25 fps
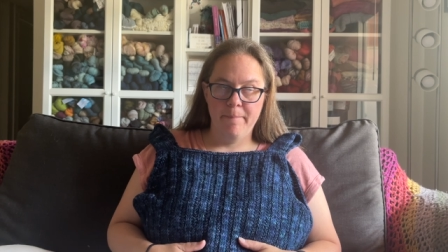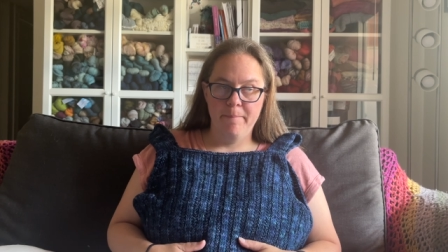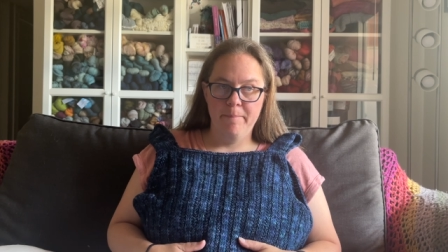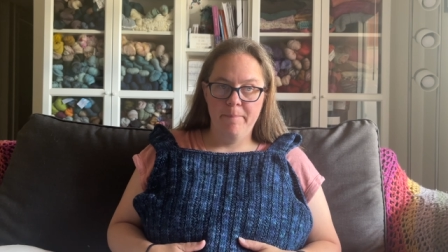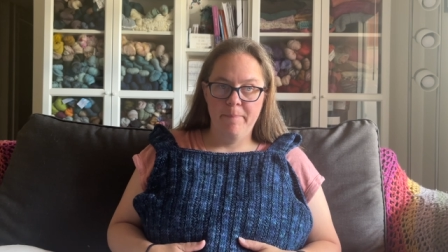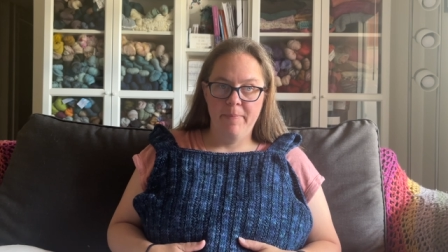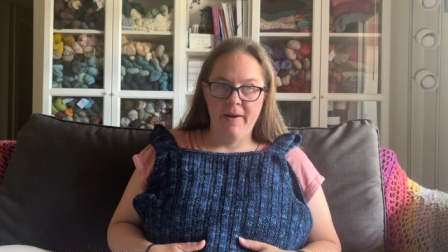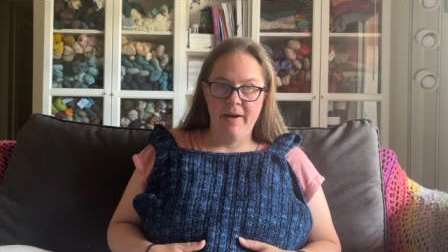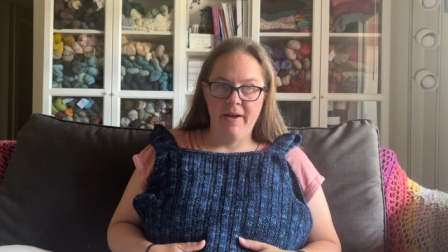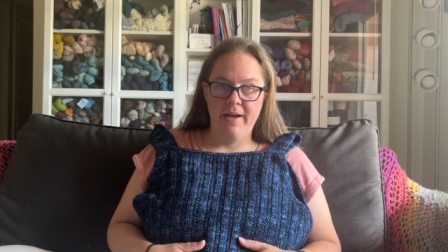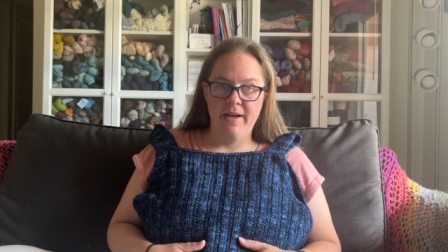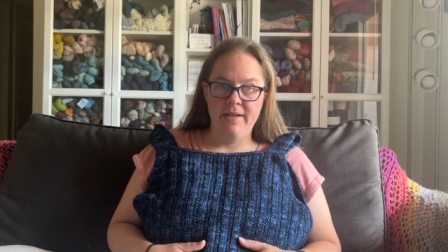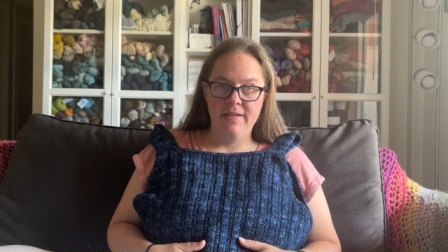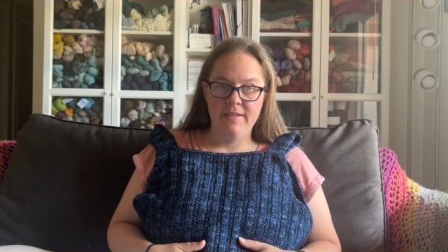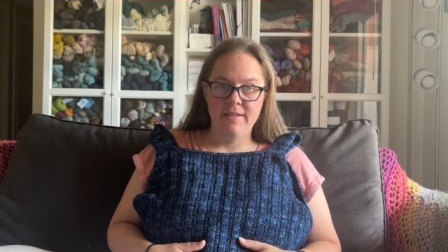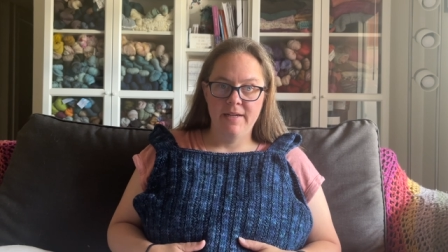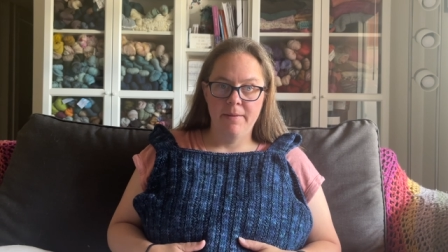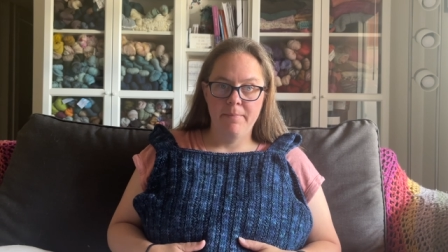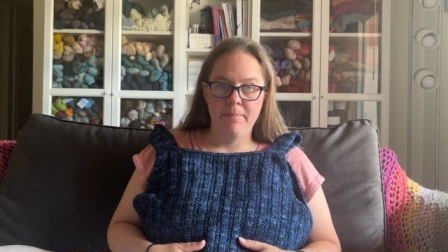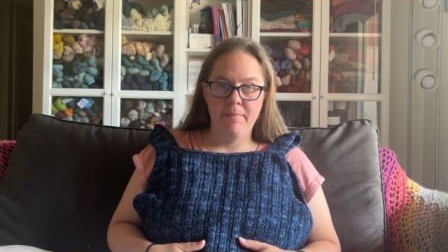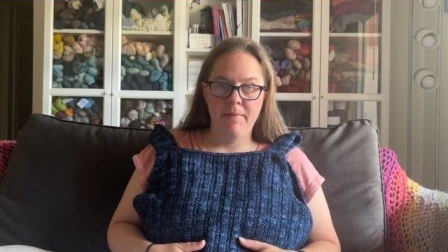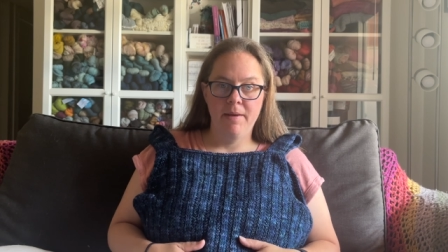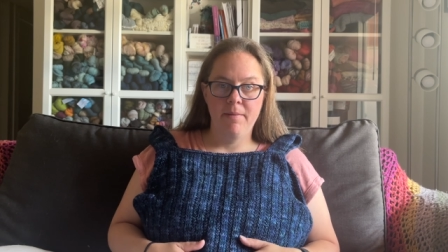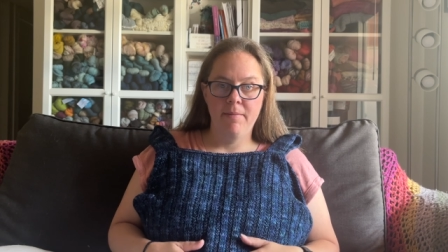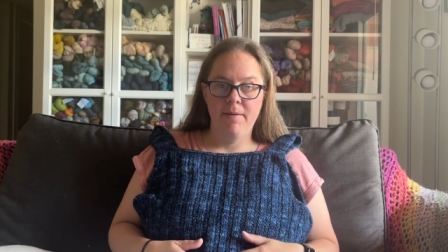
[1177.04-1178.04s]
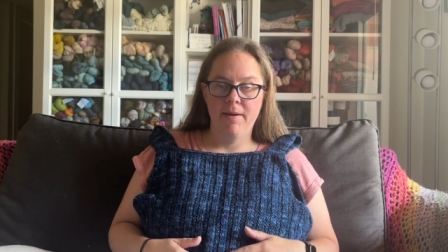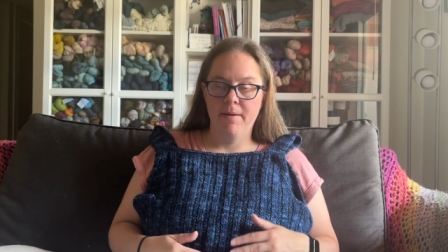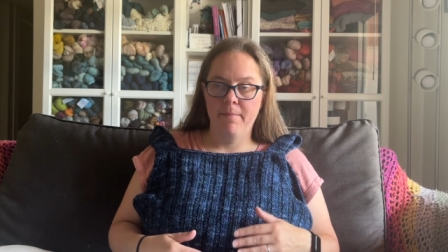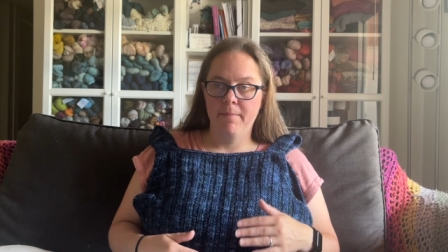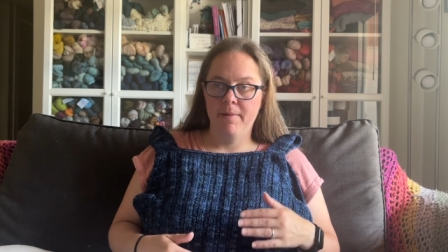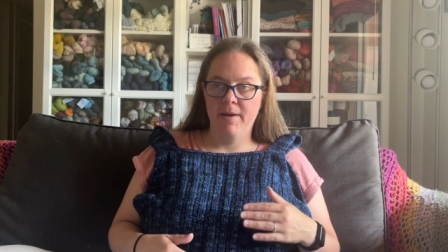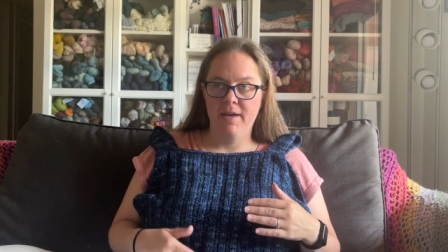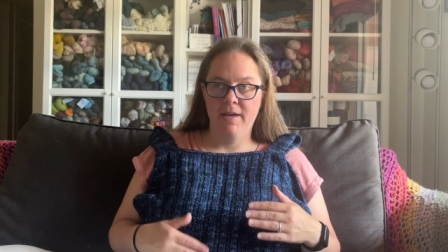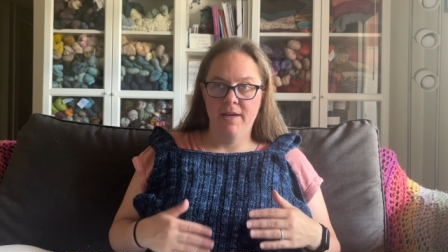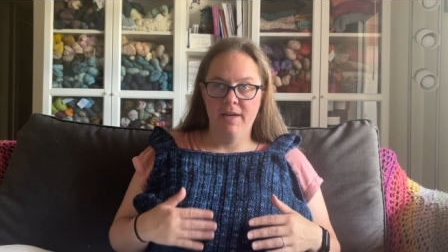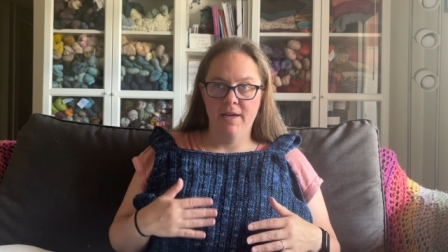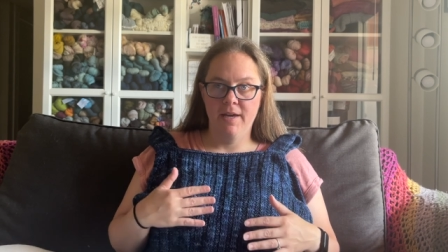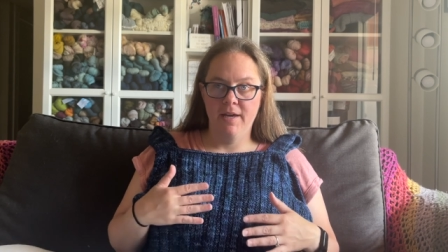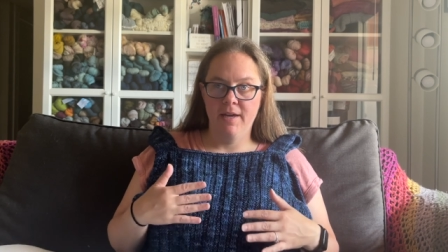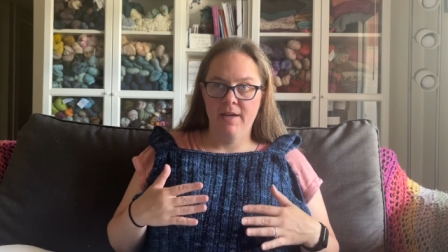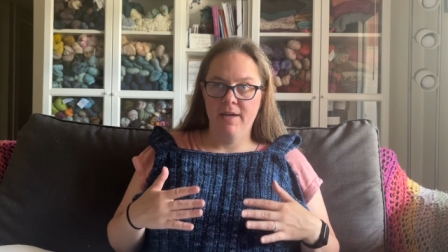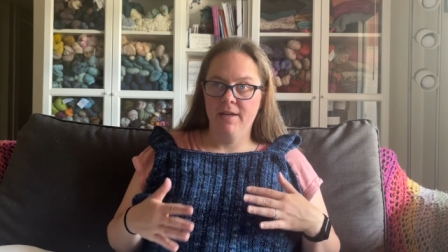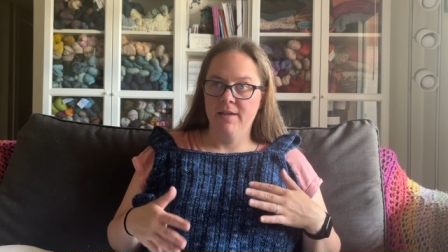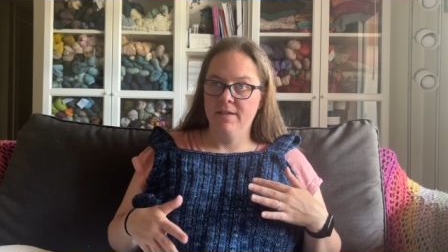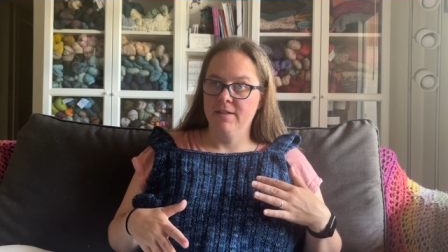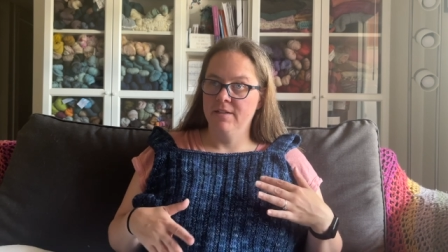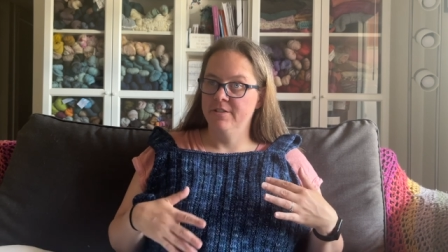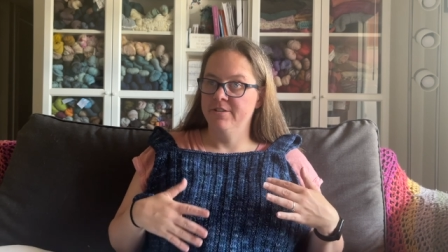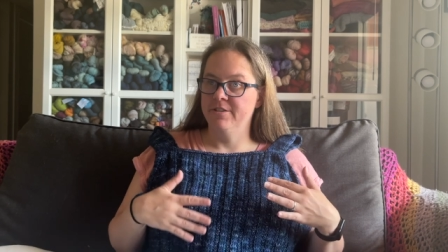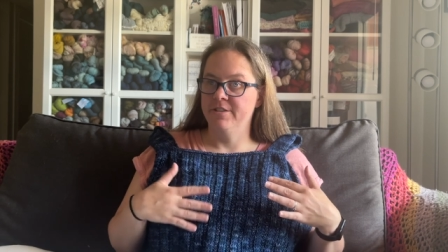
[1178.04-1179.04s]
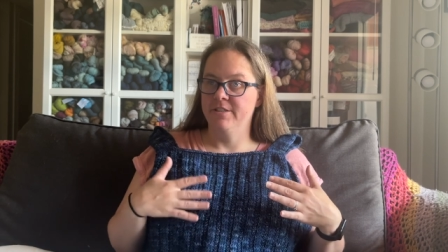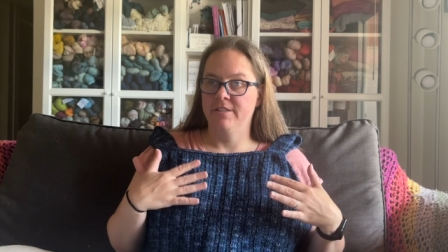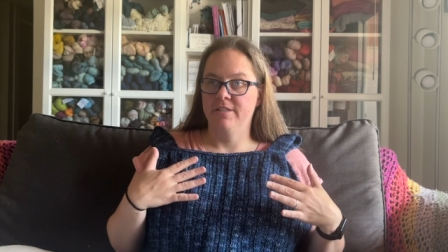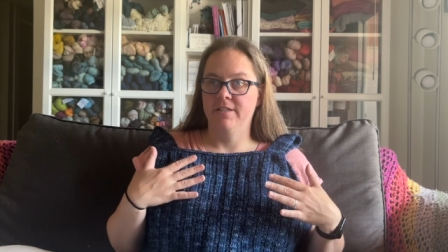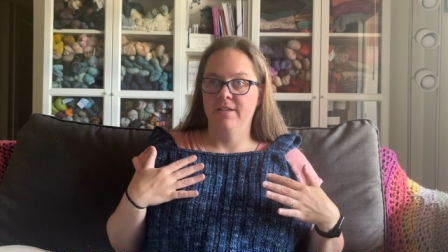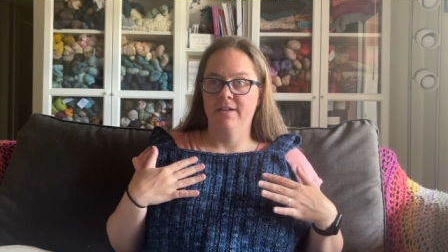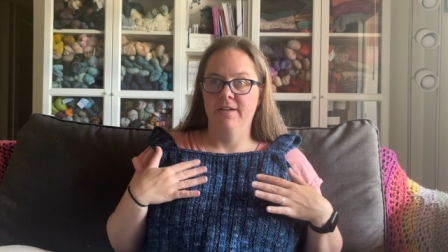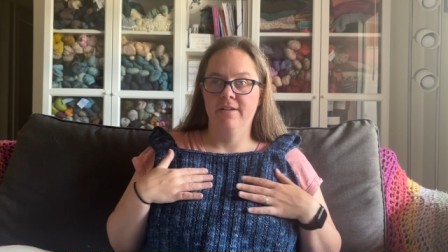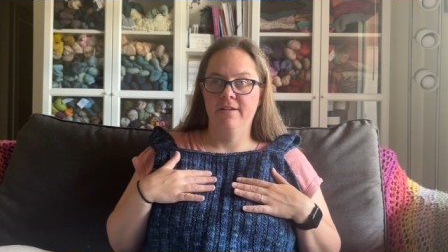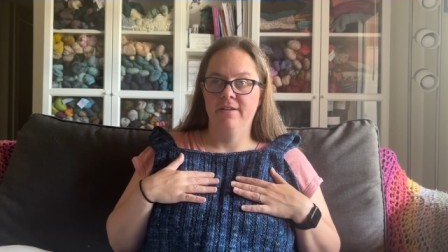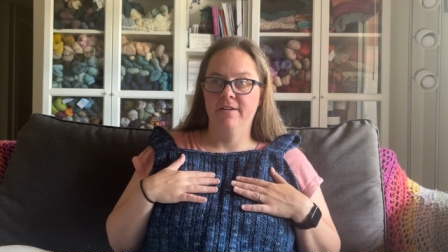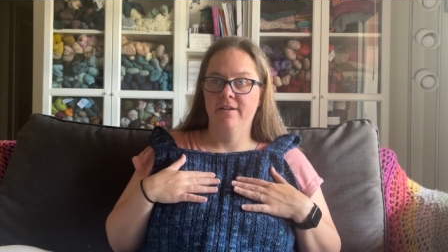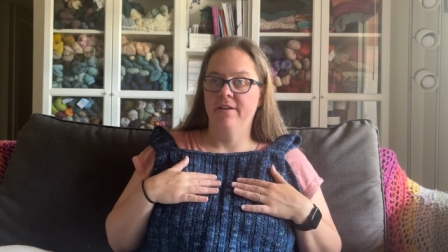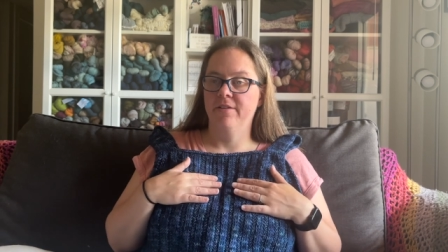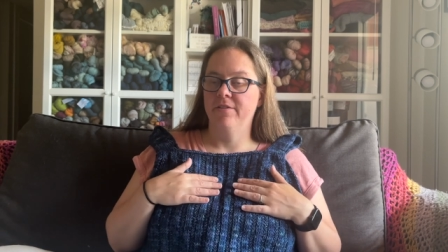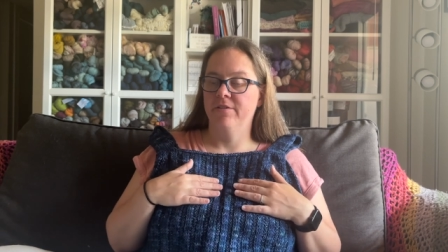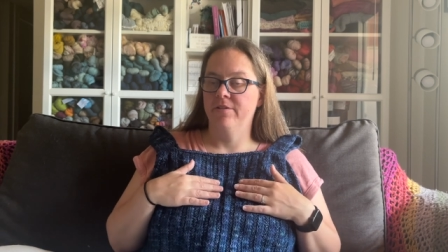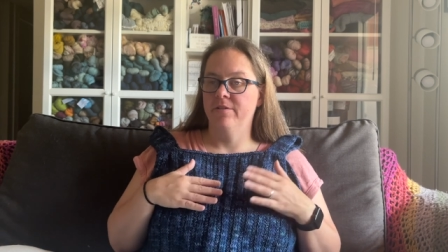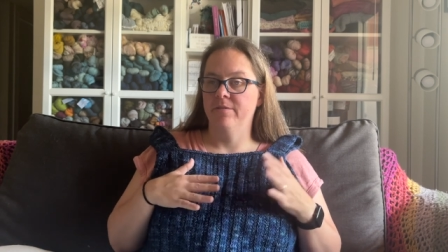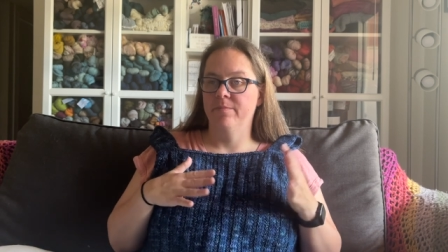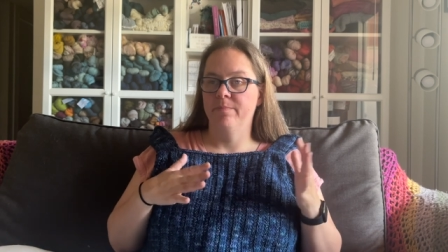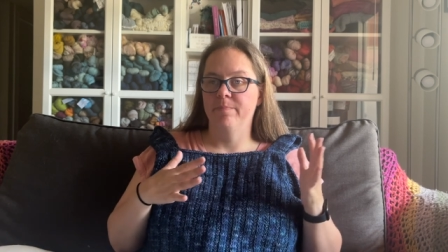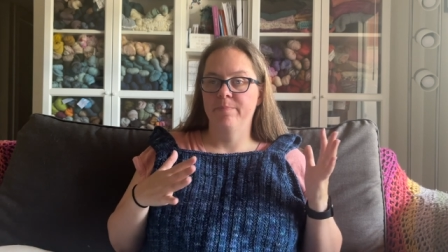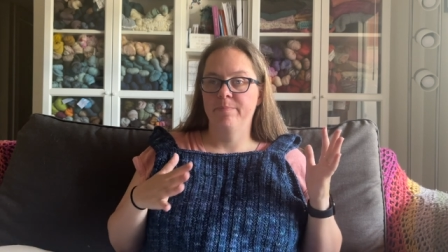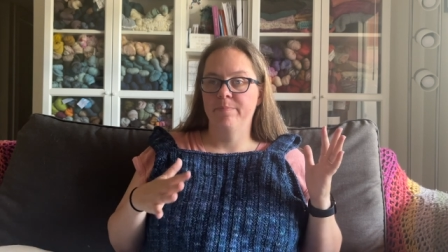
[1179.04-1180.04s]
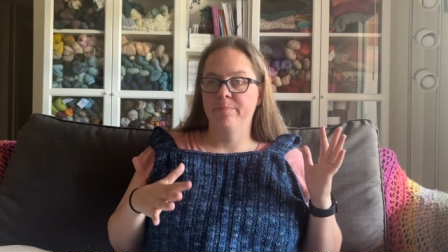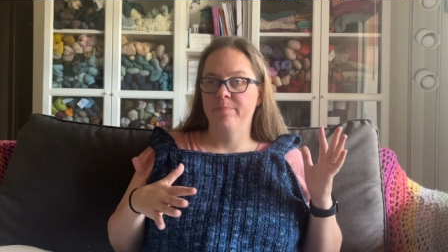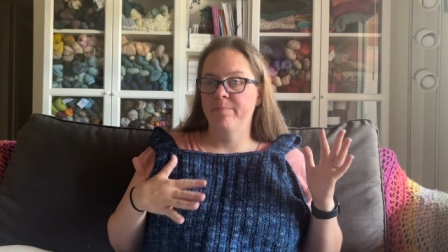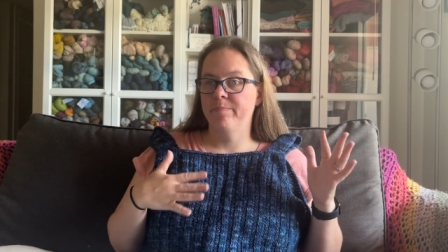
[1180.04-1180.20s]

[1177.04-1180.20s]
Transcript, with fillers: but maybe I make it in just another